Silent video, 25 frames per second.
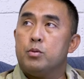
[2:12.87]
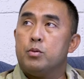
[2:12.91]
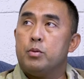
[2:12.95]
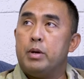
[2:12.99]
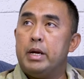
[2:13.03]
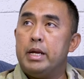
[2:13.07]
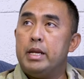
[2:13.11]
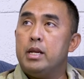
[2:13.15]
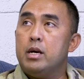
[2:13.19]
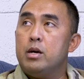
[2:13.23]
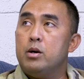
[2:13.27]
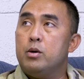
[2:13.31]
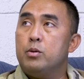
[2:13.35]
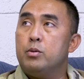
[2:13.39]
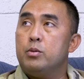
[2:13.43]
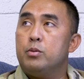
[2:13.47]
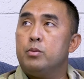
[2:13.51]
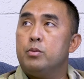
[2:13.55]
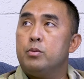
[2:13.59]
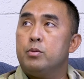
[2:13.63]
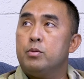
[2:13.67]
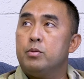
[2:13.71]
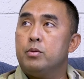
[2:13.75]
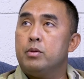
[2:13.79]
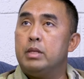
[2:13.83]
right now
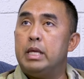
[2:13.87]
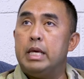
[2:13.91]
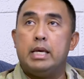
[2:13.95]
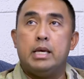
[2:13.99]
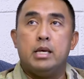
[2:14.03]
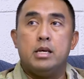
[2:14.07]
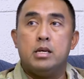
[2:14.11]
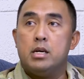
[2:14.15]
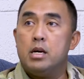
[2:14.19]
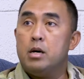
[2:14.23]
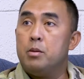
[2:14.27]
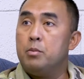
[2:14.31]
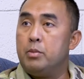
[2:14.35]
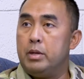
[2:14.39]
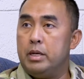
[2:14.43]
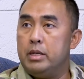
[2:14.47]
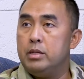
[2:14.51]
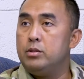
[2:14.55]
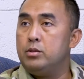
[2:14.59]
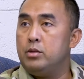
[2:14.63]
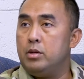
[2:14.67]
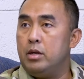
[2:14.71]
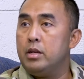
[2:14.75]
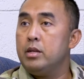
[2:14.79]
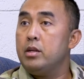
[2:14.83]
they can come
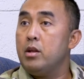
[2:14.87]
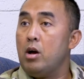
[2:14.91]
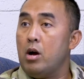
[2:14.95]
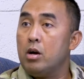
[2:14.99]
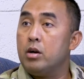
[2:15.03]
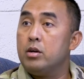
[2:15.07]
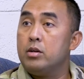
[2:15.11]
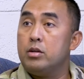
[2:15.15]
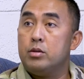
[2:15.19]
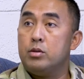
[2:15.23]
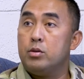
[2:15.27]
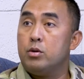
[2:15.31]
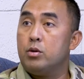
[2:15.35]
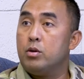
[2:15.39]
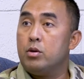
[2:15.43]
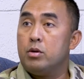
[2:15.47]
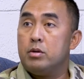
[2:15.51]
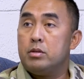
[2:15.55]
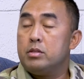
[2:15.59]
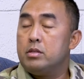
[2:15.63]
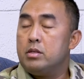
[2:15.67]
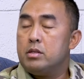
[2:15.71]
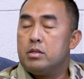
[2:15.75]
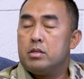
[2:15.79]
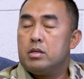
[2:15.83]
in and knock on the door
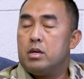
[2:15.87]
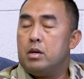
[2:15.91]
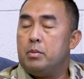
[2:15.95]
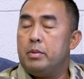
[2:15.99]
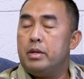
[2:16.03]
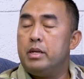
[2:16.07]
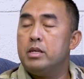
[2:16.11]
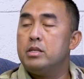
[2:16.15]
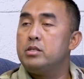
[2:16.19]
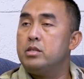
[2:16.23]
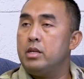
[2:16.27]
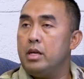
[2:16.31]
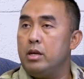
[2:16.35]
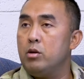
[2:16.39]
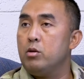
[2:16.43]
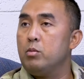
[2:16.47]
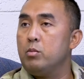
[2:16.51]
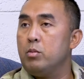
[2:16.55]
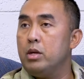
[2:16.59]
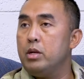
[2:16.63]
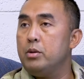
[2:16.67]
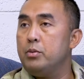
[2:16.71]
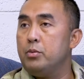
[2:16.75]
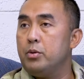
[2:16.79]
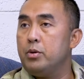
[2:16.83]
just come in as they
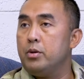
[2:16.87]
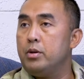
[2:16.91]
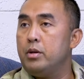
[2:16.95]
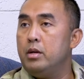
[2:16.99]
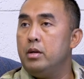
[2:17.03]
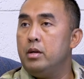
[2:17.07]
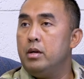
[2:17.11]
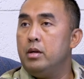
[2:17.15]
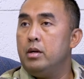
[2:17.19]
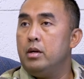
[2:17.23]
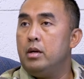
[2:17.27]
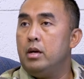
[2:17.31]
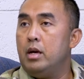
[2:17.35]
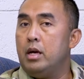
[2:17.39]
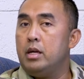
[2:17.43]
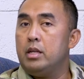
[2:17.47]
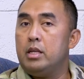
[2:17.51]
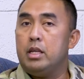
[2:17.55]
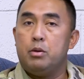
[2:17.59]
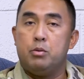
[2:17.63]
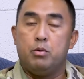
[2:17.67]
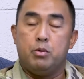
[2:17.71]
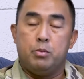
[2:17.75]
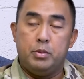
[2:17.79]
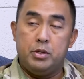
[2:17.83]
normally would and
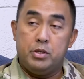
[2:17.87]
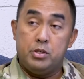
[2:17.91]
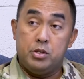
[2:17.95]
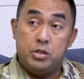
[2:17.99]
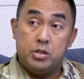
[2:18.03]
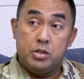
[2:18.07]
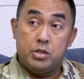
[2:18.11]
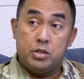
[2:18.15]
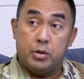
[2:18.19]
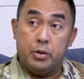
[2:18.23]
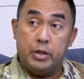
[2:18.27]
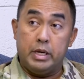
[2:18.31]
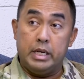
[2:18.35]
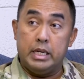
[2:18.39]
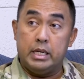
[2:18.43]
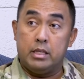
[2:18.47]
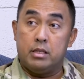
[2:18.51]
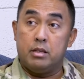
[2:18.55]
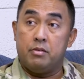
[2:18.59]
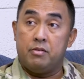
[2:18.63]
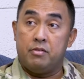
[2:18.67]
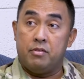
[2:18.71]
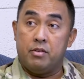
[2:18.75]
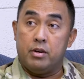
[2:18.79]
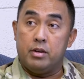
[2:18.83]
they would be screened at
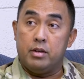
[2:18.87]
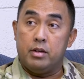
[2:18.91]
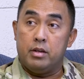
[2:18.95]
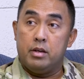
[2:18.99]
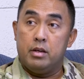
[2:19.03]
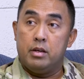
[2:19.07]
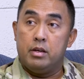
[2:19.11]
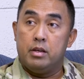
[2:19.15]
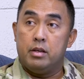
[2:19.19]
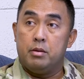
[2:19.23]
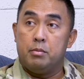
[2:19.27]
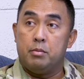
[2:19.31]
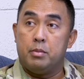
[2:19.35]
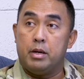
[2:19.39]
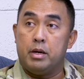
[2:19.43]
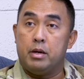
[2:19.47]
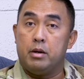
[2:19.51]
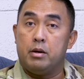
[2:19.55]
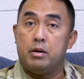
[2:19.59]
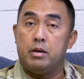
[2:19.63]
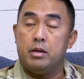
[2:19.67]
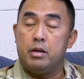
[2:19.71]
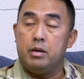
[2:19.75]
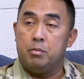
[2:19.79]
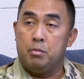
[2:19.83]
the front by
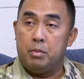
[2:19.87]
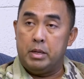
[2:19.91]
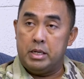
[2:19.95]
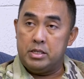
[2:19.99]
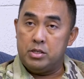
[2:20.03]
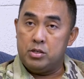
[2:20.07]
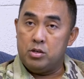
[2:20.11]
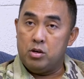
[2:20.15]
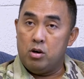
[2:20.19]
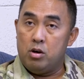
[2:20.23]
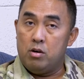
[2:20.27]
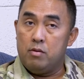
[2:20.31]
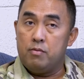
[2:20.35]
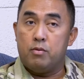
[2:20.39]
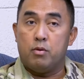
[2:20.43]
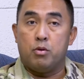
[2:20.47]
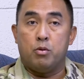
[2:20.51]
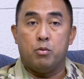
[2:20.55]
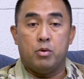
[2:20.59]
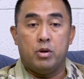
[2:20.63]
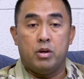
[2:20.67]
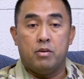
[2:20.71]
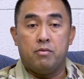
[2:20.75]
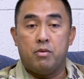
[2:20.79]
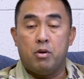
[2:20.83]
our, myself or
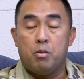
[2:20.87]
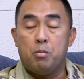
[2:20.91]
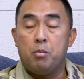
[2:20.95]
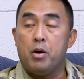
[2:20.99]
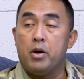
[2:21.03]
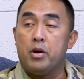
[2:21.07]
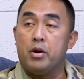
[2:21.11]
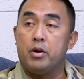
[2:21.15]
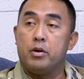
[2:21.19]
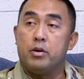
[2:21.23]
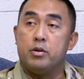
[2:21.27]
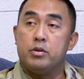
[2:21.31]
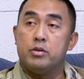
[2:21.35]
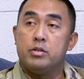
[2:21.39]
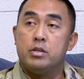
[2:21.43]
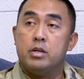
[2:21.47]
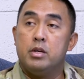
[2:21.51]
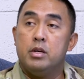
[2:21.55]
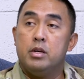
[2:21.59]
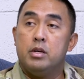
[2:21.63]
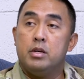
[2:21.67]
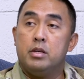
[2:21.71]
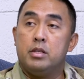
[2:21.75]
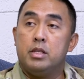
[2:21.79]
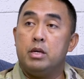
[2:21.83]
one of our monitors.
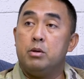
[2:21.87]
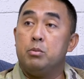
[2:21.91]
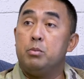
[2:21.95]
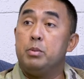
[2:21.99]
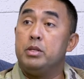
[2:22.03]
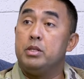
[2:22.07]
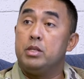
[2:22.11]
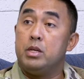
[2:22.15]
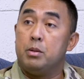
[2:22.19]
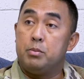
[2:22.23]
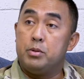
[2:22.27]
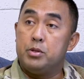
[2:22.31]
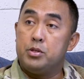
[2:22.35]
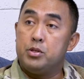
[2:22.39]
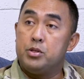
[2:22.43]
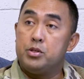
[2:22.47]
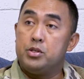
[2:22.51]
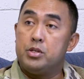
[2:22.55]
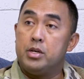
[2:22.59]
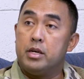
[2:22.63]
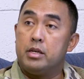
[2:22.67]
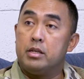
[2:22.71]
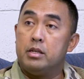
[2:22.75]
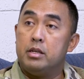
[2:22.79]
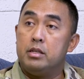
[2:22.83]
They would be temperature
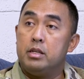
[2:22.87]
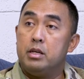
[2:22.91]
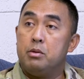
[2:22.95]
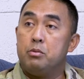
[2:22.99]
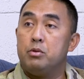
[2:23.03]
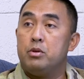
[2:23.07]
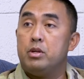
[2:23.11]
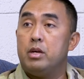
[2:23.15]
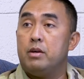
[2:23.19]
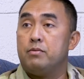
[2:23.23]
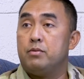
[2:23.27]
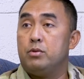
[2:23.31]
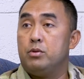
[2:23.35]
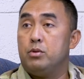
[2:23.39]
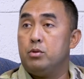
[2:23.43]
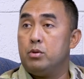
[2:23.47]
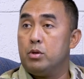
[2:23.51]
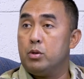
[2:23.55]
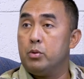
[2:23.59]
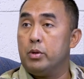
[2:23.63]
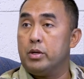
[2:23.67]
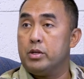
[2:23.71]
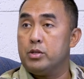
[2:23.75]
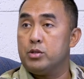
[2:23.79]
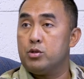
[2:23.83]
checked and they would have to do a
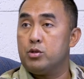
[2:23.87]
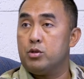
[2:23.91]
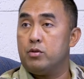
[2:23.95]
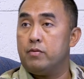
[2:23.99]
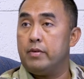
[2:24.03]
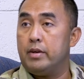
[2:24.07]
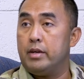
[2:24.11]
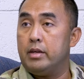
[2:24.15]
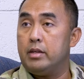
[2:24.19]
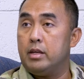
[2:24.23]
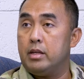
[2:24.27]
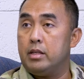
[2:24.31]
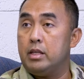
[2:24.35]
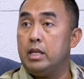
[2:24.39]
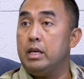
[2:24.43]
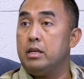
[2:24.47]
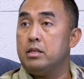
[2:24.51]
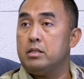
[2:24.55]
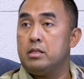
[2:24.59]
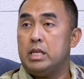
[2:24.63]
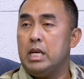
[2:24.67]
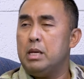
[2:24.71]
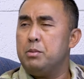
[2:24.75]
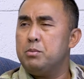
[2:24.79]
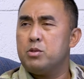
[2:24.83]
quick survey that the
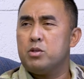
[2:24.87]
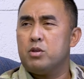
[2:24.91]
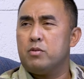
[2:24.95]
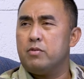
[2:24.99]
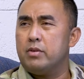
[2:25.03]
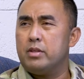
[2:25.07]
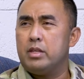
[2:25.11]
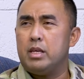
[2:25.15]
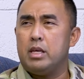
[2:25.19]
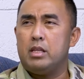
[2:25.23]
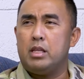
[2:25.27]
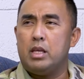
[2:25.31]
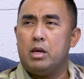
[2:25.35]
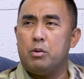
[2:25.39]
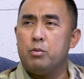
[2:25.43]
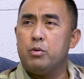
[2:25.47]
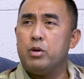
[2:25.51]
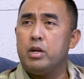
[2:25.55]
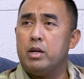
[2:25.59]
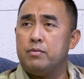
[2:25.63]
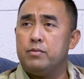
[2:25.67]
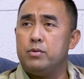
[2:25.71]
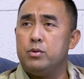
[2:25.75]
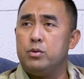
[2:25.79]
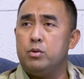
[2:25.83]
same survey that they would
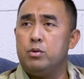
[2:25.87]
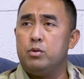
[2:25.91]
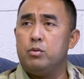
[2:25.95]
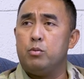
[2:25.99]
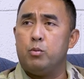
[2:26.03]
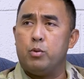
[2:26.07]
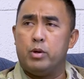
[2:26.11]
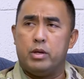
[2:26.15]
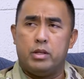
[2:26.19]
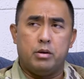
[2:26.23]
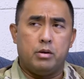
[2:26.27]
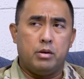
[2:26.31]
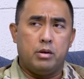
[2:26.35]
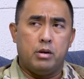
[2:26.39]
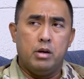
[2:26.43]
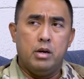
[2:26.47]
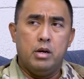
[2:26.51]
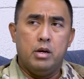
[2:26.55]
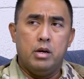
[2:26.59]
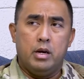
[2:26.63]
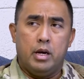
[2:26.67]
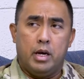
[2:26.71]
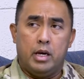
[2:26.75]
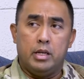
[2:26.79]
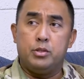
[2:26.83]
have to do whether
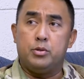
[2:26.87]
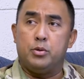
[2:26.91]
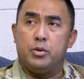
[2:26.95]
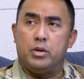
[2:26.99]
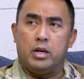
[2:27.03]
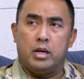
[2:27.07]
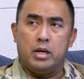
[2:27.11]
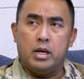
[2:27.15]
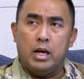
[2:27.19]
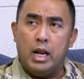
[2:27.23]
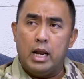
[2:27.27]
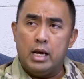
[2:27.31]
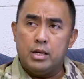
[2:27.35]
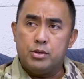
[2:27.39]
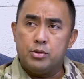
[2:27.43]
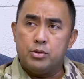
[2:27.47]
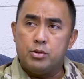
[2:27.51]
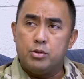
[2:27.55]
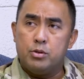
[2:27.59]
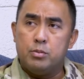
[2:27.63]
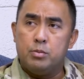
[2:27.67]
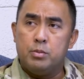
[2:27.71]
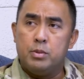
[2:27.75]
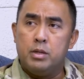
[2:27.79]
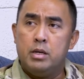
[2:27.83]
entering a
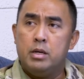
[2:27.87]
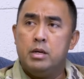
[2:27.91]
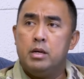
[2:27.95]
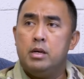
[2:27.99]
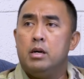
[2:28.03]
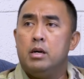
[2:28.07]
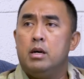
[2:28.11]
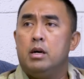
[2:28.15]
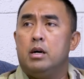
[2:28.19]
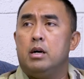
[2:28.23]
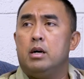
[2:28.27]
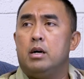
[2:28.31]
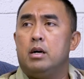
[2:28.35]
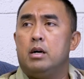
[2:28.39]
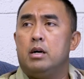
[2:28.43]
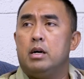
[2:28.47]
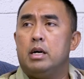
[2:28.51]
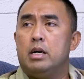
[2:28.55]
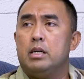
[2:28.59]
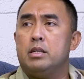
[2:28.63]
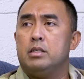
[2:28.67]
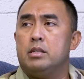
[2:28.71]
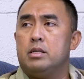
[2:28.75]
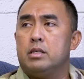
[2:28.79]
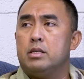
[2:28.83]
classroom uh,
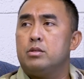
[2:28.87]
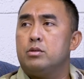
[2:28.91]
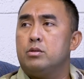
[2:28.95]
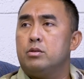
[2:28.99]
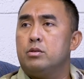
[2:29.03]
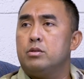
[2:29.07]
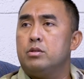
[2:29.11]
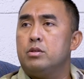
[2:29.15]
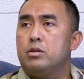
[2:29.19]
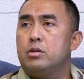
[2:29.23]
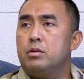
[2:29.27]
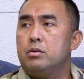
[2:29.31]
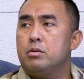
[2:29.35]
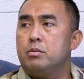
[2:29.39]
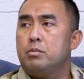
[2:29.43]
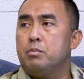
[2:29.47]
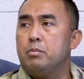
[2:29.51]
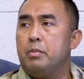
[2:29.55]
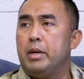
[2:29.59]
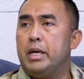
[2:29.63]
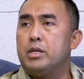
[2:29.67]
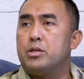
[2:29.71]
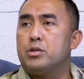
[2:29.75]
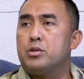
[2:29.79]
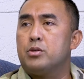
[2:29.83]
and just to
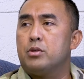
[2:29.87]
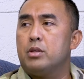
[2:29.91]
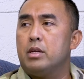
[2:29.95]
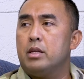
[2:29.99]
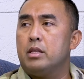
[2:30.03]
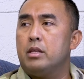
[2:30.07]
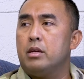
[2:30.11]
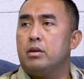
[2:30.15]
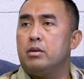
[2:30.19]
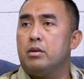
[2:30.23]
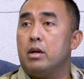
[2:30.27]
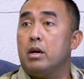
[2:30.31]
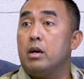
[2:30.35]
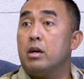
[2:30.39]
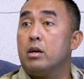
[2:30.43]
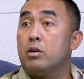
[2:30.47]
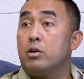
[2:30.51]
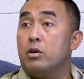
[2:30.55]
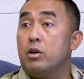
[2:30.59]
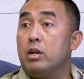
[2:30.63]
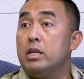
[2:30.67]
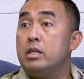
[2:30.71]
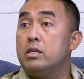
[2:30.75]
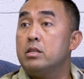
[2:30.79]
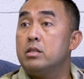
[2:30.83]
make sure that they're not
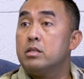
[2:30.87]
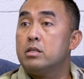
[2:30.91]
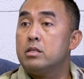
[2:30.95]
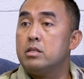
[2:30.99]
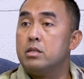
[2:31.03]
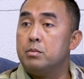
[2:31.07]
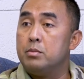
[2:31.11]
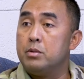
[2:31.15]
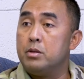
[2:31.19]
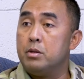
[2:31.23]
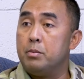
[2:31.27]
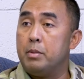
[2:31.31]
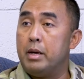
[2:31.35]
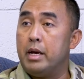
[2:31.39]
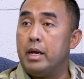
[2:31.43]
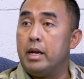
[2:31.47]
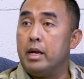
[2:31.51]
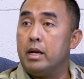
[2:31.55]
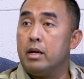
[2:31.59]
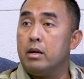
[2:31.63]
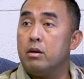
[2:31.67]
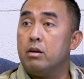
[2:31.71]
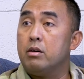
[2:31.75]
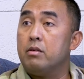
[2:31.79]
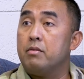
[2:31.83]
currently
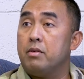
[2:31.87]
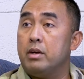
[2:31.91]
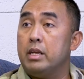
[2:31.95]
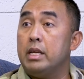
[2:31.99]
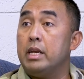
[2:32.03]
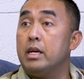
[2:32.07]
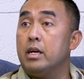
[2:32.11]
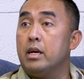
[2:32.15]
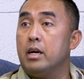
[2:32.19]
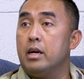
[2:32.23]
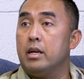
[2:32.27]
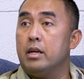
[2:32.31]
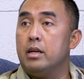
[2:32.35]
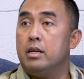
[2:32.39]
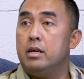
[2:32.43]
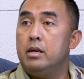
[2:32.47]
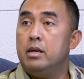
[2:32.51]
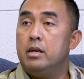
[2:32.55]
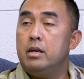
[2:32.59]
symptomatic or of any kind.